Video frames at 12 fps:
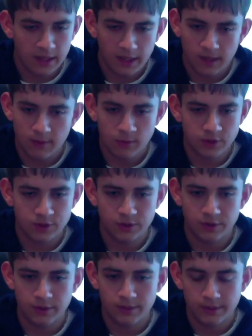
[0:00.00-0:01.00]
it works
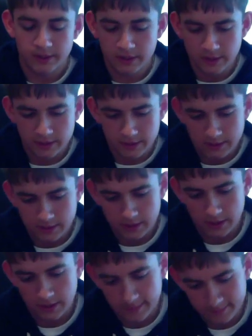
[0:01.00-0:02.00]
good.
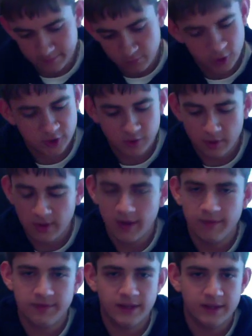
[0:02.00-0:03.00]
Works good
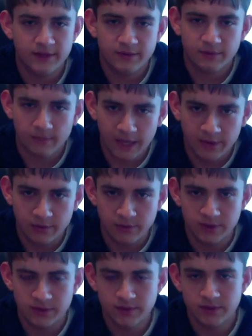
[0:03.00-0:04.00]
enough, at least for my
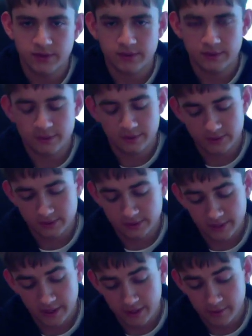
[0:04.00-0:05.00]
uses.
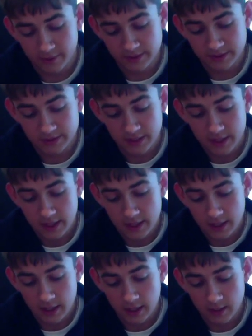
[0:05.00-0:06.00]
Anyways,
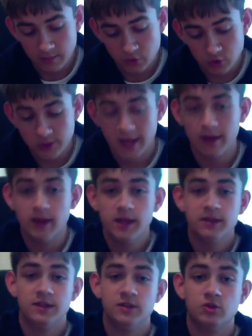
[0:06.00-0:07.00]
so yeah,
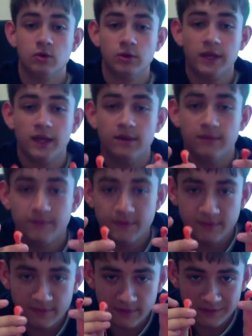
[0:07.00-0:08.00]
the Skullcandy
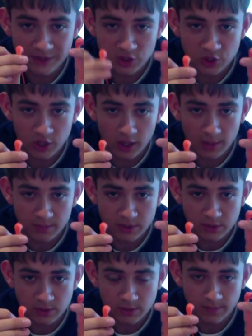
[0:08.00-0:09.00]
50/50
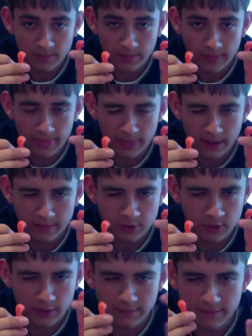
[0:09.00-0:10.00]
Chops. I'm
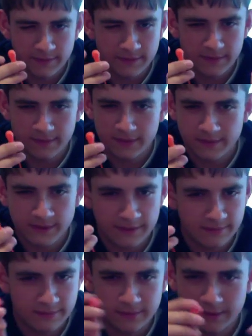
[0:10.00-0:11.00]
sorry,
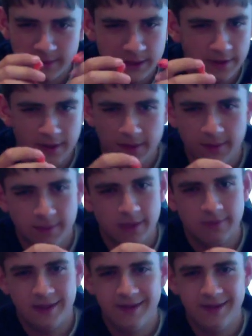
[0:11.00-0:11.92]
50/50. What am I talking about?